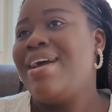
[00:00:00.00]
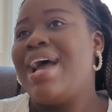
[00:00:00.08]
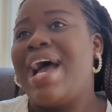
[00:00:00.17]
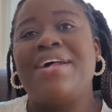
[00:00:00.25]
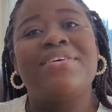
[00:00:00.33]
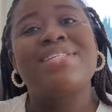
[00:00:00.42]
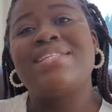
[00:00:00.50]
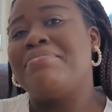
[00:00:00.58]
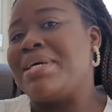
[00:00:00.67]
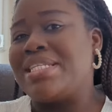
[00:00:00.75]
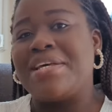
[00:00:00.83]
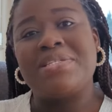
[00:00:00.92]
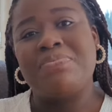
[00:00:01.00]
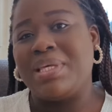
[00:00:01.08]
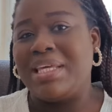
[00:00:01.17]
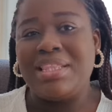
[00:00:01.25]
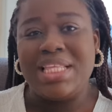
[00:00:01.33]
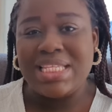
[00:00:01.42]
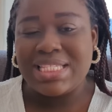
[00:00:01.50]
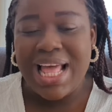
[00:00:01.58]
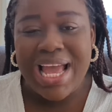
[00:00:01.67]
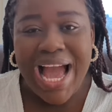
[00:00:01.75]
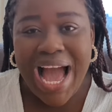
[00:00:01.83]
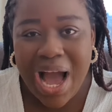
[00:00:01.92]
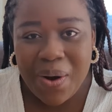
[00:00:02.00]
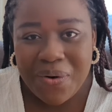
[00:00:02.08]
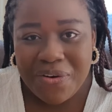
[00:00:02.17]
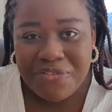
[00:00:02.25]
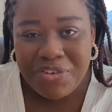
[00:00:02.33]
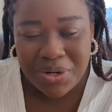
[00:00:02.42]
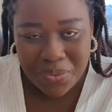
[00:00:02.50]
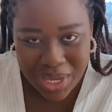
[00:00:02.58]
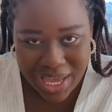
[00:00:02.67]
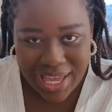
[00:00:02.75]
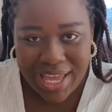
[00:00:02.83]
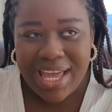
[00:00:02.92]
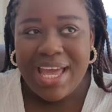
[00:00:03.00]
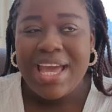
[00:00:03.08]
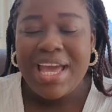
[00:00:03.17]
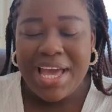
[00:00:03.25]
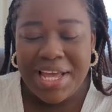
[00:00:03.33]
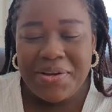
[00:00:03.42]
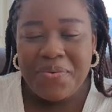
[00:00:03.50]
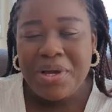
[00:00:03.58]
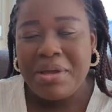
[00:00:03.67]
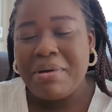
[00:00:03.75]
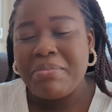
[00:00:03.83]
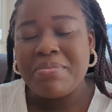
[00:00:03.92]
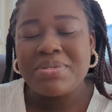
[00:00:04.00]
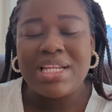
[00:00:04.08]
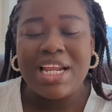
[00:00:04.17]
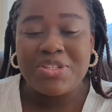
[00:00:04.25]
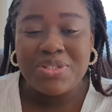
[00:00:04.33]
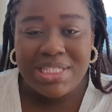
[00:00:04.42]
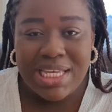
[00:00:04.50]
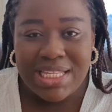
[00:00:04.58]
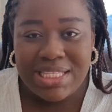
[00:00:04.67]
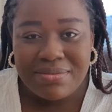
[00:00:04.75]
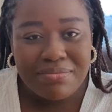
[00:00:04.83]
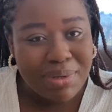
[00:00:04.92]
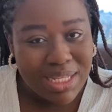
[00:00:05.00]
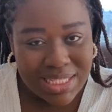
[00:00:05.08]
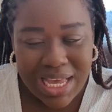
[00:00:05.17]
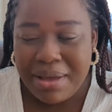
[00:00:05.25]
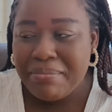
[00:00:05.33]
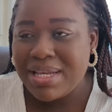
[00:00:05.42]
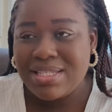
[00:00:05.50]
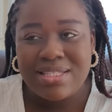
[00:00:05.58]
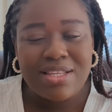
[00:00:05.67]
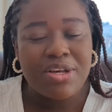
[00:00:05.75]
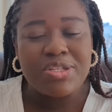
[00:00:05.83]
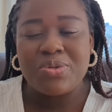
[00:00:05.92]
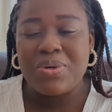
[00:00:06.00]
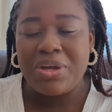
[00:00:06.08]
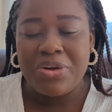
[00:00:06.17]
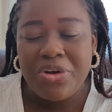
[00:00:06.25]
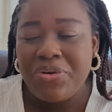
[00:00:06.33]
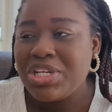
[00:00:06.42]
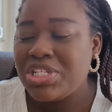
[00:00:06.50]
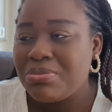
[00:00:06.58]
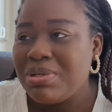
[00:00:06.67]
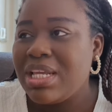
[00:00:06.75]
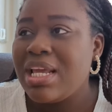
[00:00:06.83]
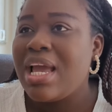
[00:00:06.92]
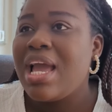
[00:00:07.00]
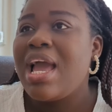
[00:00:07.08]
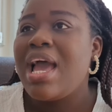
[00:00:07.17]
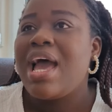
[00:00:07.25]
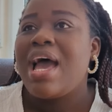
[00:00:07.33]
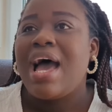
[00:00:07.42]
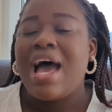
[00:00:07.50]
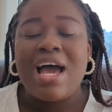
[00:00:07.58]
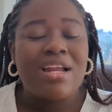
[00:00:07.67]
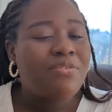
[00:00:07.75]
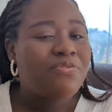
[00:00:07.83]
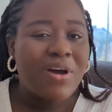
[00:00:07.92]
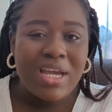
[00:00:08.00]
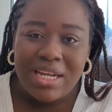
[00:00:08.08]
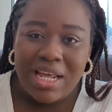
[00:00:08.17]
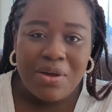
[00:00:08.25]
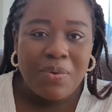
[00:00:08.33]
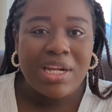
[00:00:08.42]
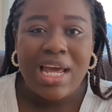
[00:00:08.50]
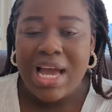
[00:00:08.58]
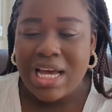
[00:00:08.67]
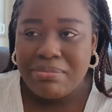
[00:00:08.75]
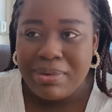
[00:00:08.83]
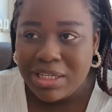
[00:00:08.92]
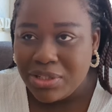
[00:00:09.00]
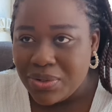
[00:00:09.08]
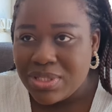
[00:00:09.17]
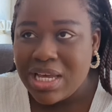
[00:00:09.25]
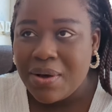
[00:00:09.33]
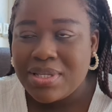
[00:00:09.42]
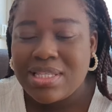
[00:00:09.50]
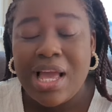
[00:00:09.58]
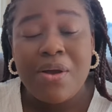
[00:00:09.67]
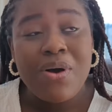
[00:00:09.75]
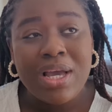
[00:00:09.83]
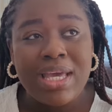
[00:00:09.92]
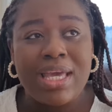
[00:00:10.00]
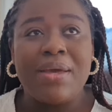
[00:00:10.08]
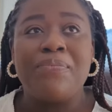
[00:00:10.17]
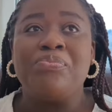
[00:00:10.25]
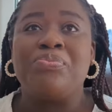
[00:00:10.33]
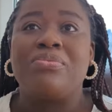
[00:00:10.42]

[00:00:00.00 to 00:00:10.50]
I don't see myself speaking this. Like, how? For the where? Anyway, my mom said I should take my time. My sister also encouraged me. And finally, when I had my daughter, I was like, okay,